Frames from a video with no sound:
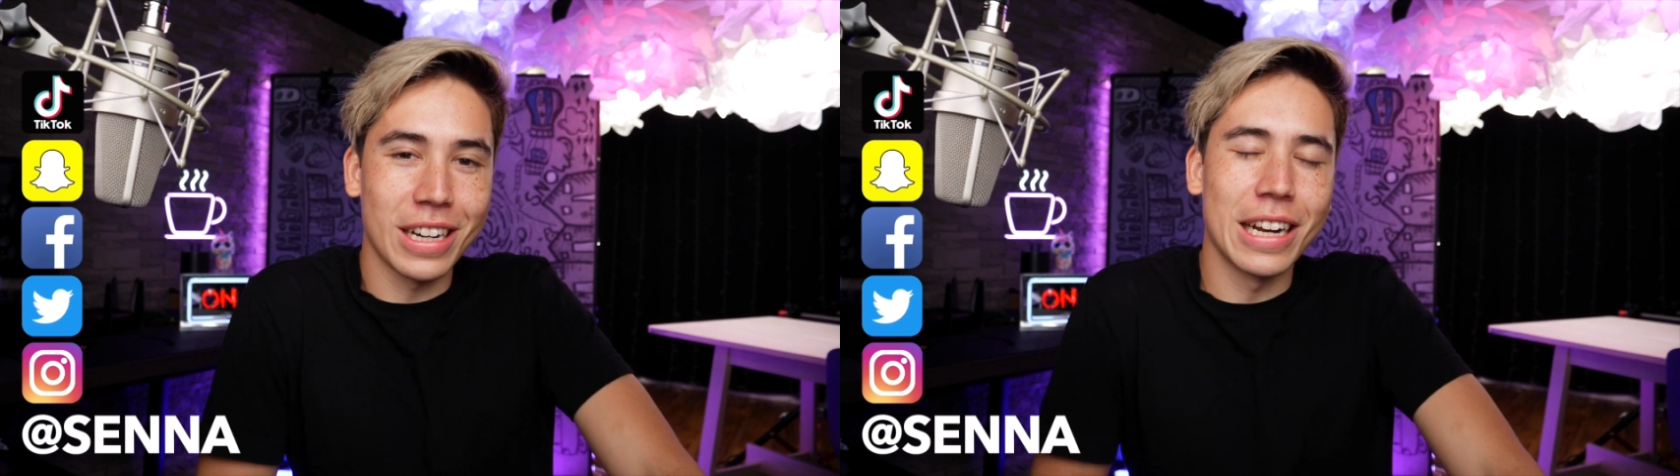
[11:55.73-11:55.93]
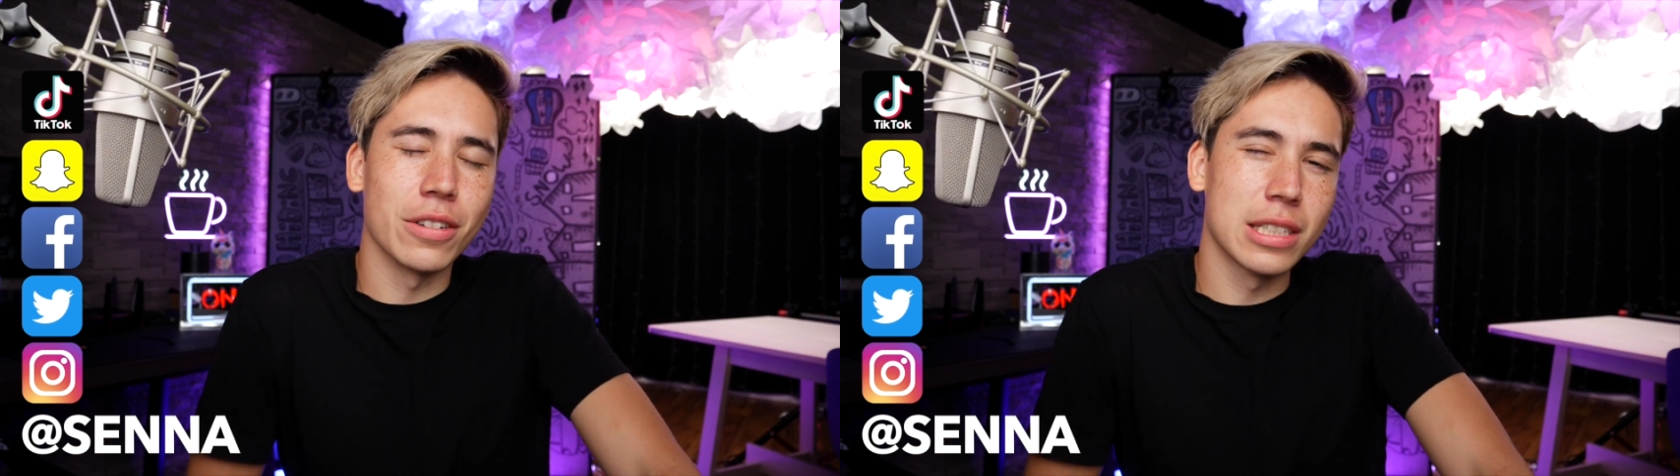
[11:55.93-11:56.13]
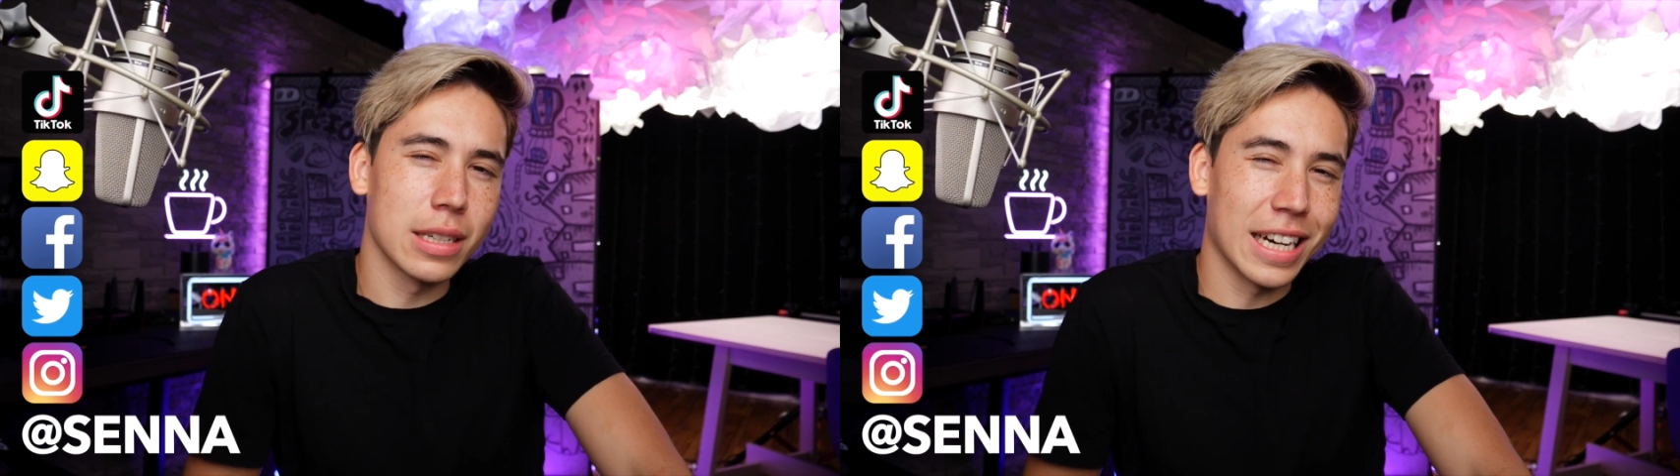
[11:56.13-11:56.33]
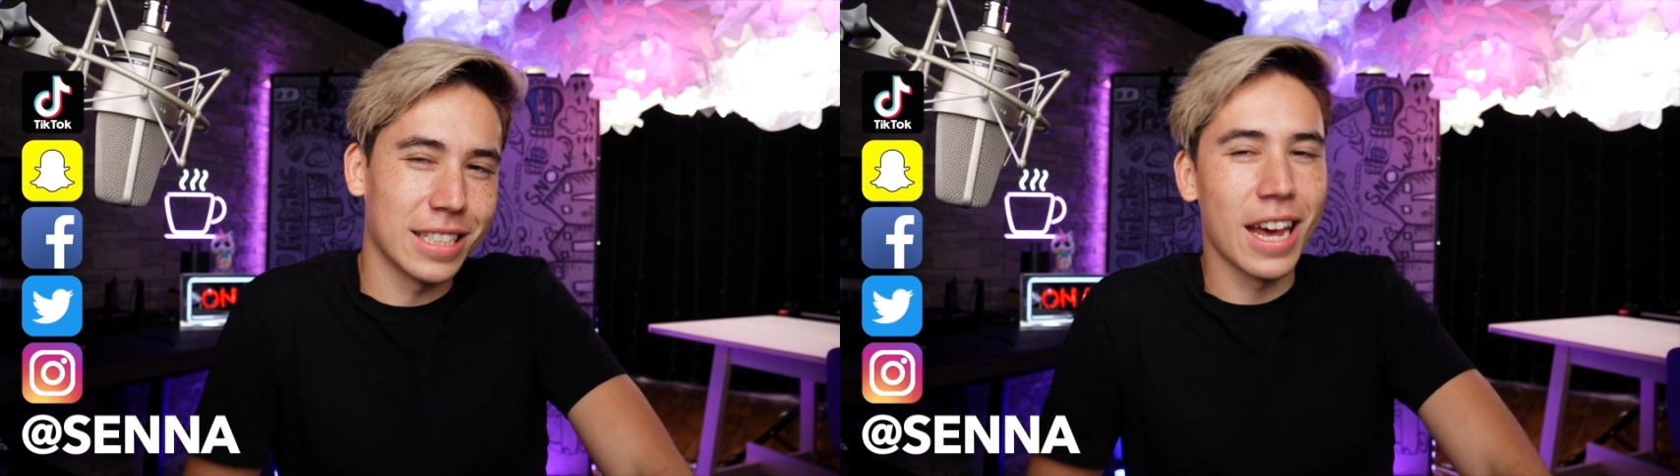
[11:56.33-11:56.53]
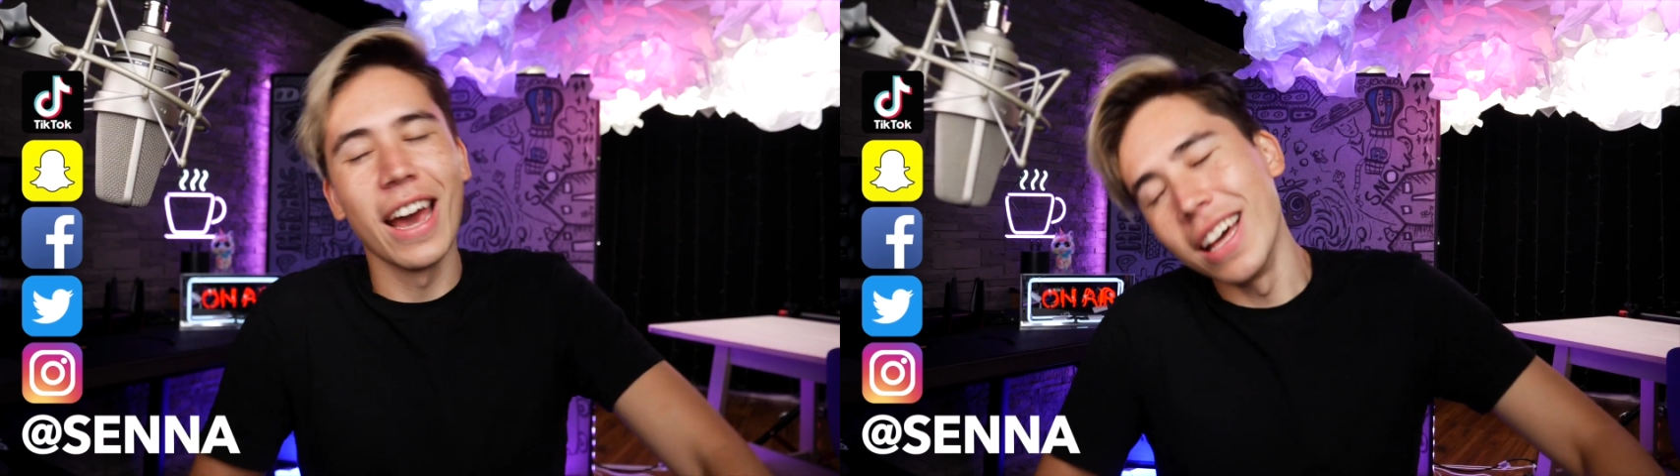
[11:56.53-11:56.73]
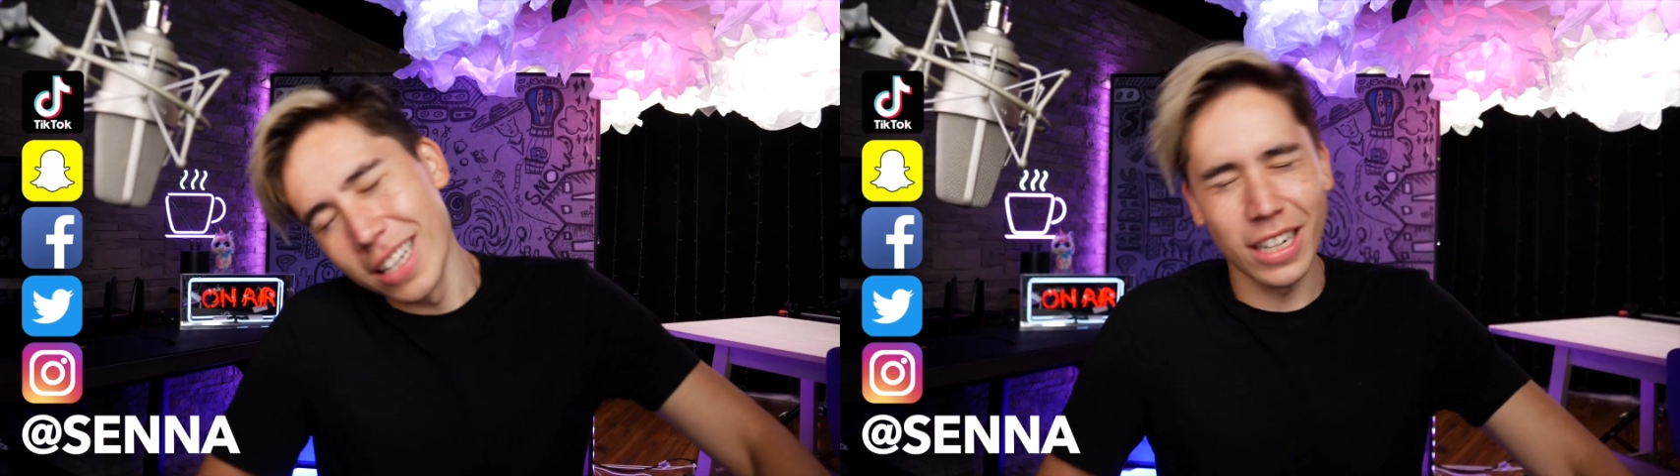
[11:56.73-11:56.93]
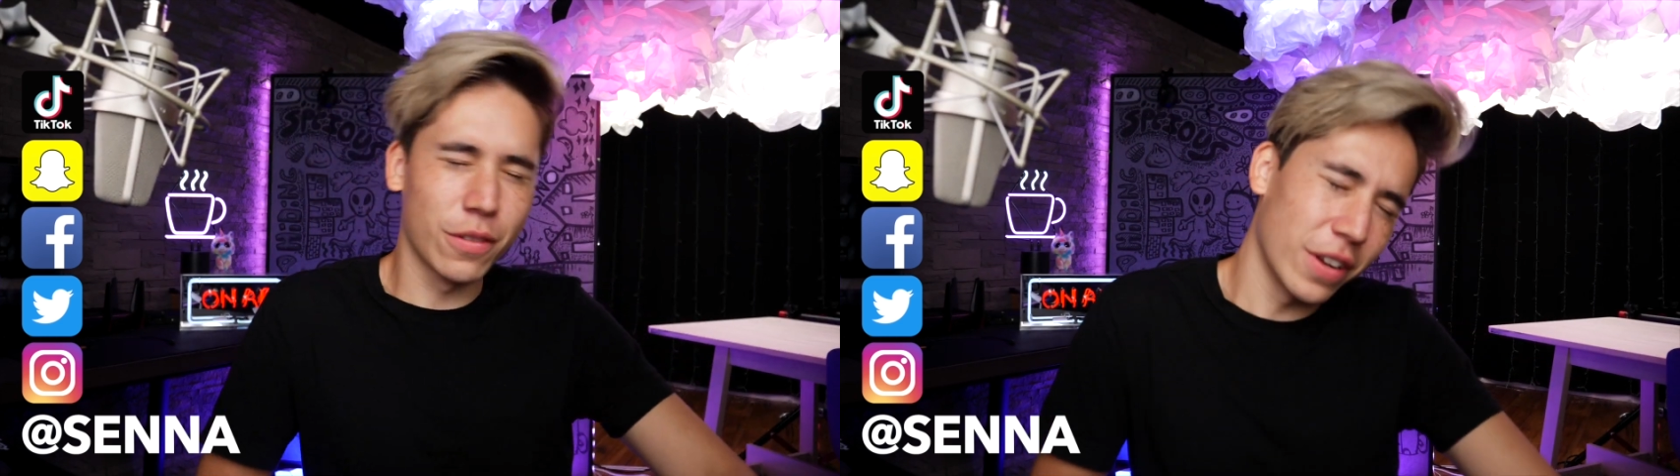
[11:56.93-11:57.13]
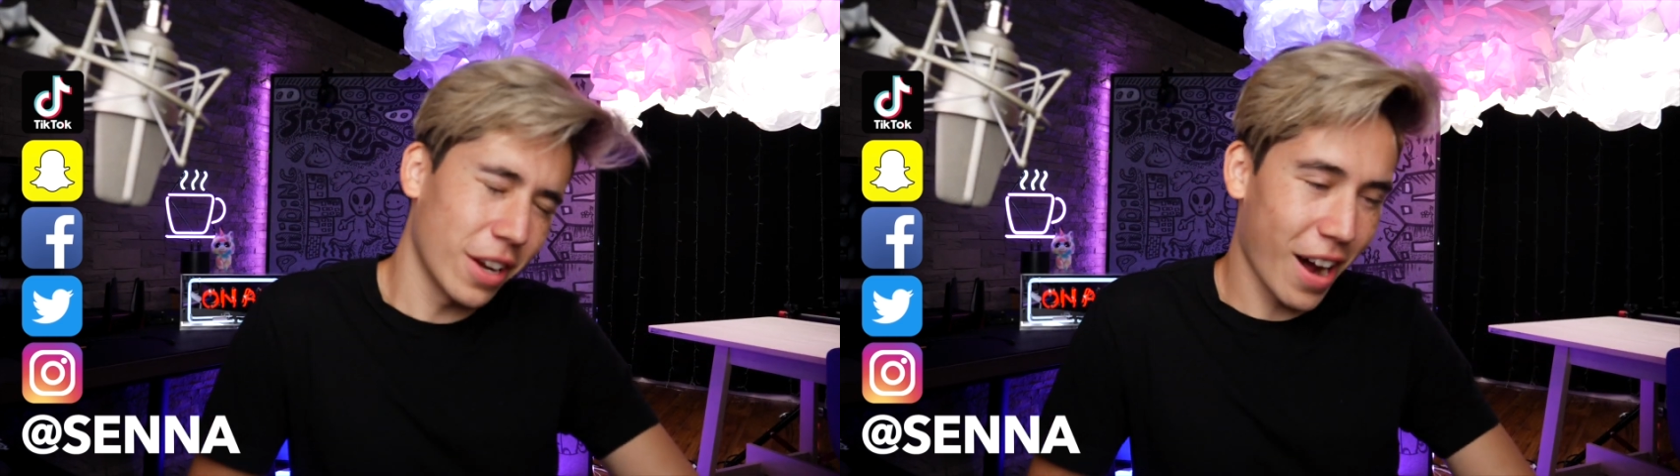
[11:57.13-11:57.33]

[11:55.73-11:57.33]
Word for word: and I'll see you guys in the next video.